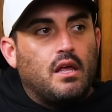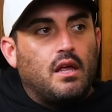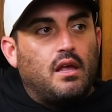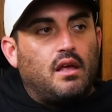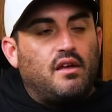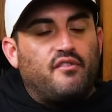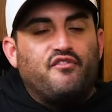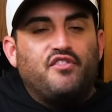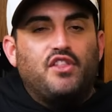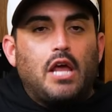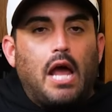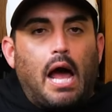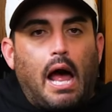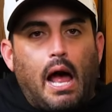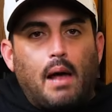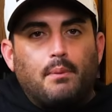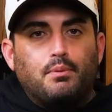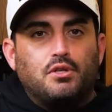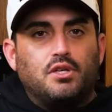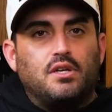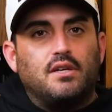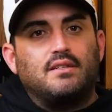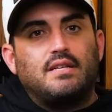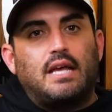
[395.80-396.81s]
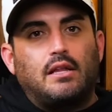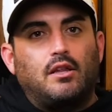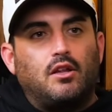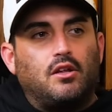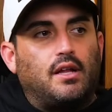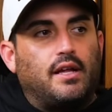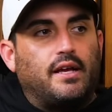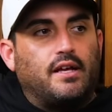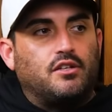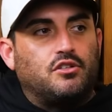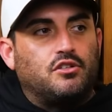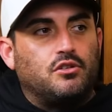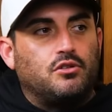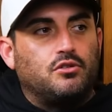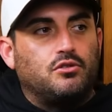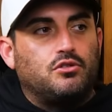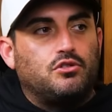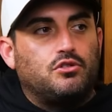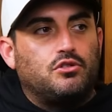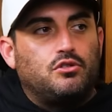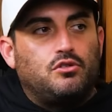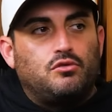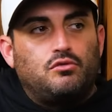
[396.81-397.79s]
If the option is I look like a
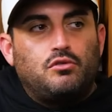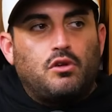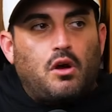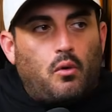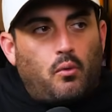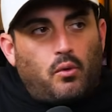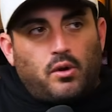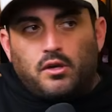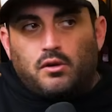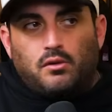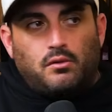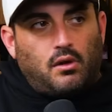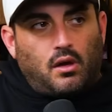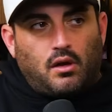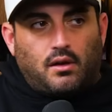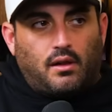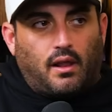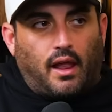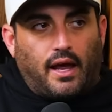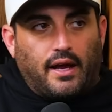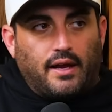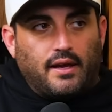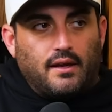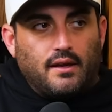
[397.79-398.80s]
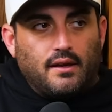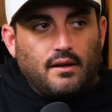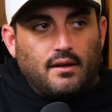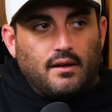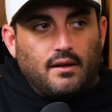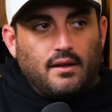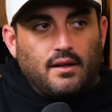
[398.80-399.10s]
douche, you know what you look like.